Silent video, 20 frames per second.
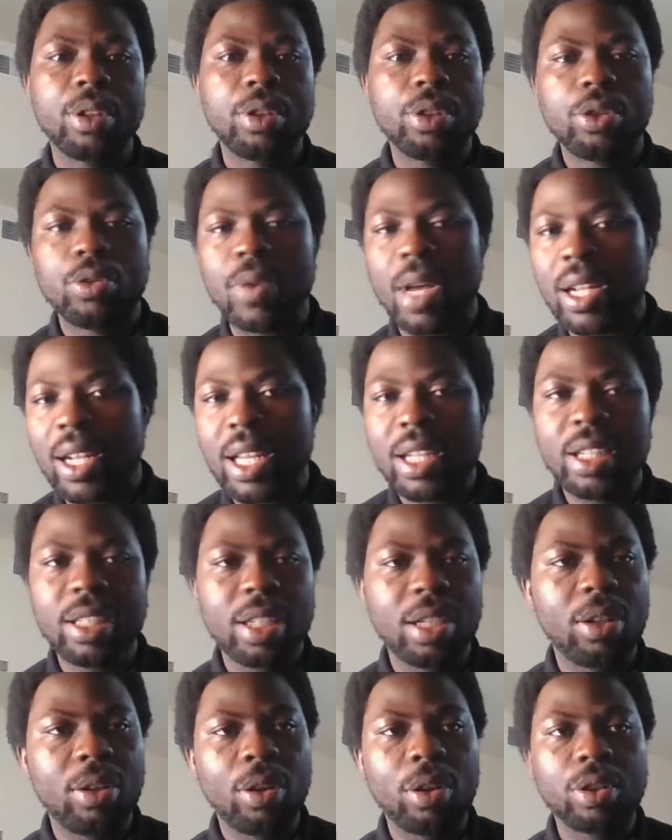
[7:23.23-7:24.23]
You are learning a
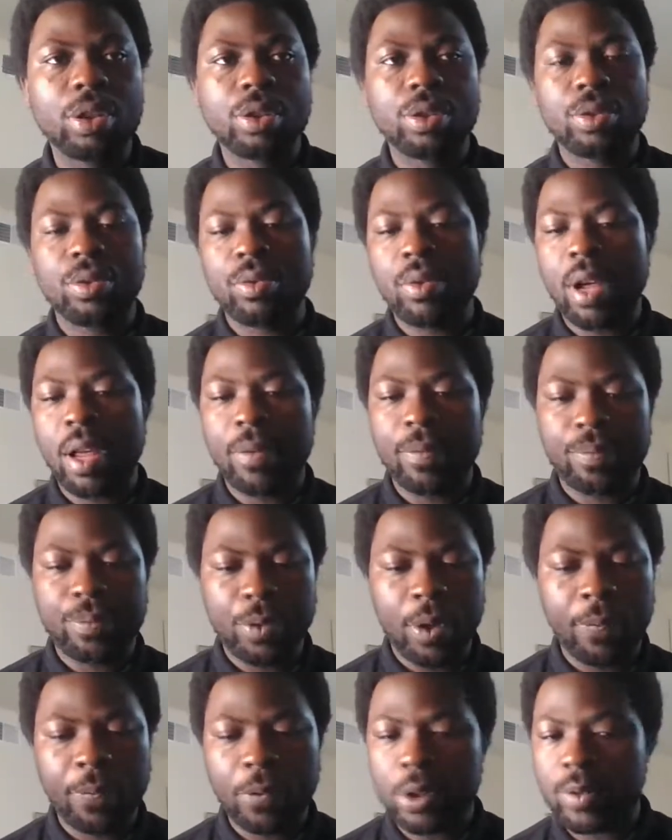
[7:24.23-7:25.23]
lot. You are,
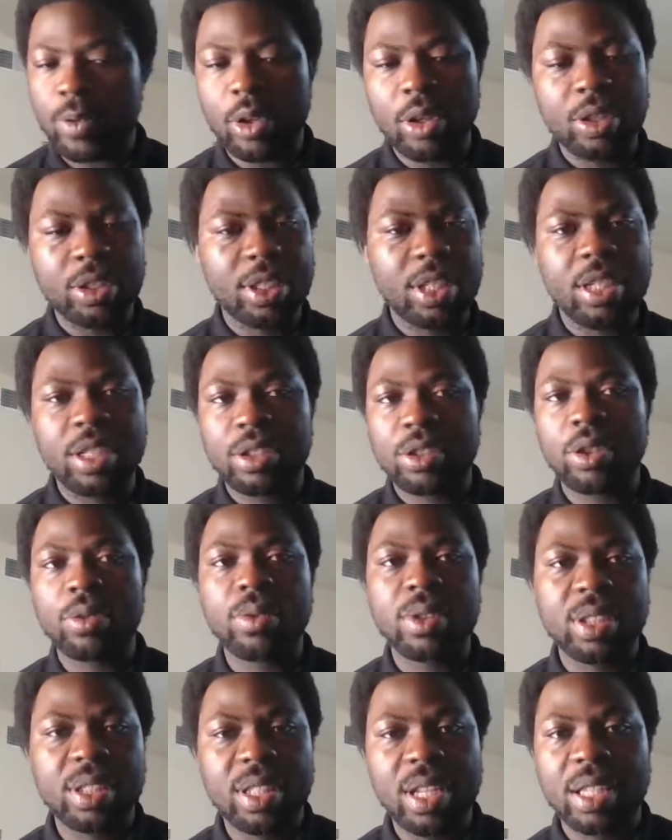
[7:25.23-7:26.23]
of course, volunteering is
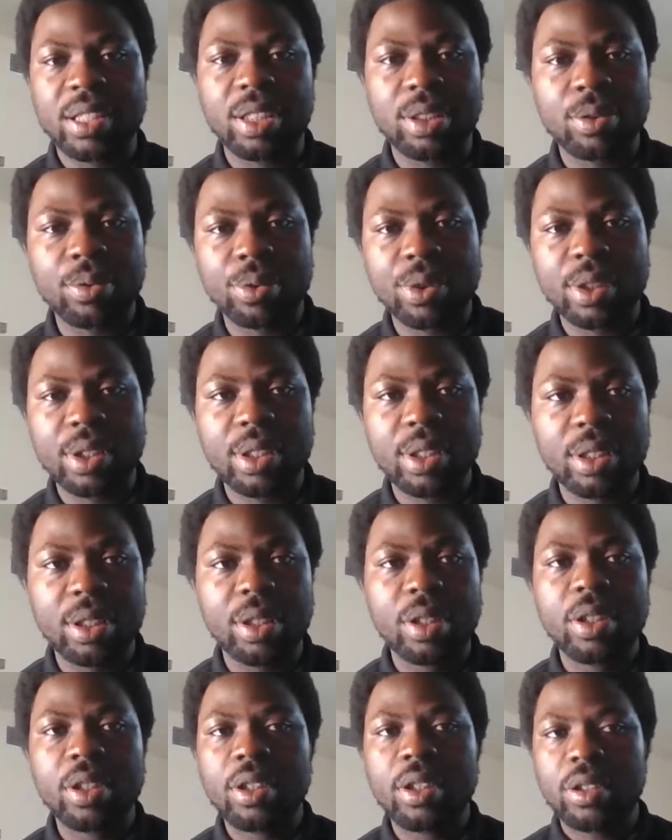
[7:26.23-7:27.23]
always seen as a good thing.
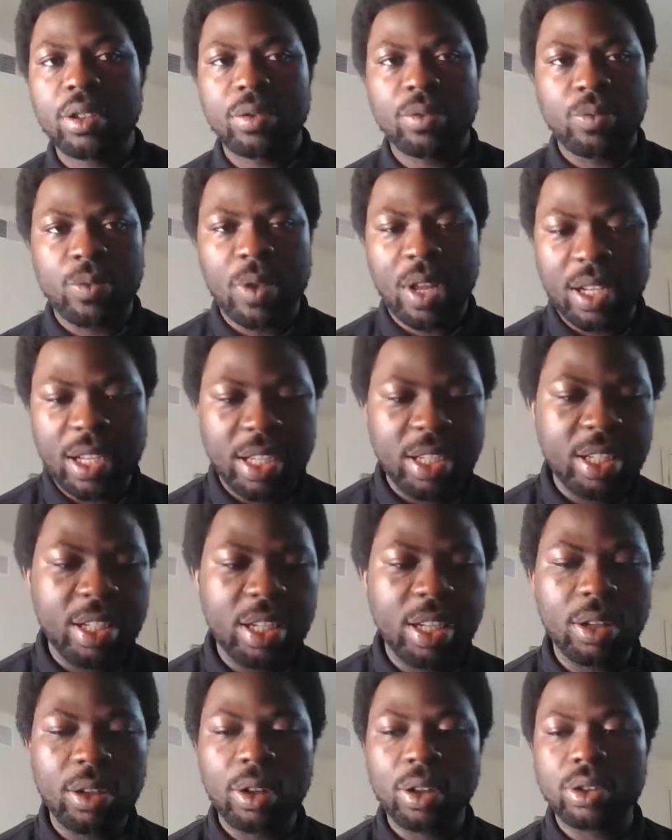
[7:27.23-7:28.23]
You are learning a
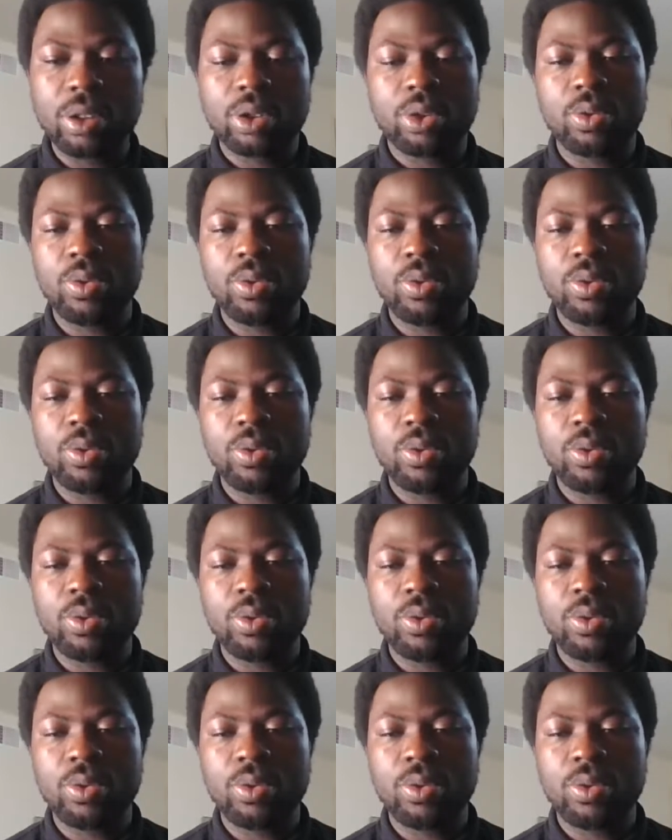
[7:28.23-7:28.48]
lot.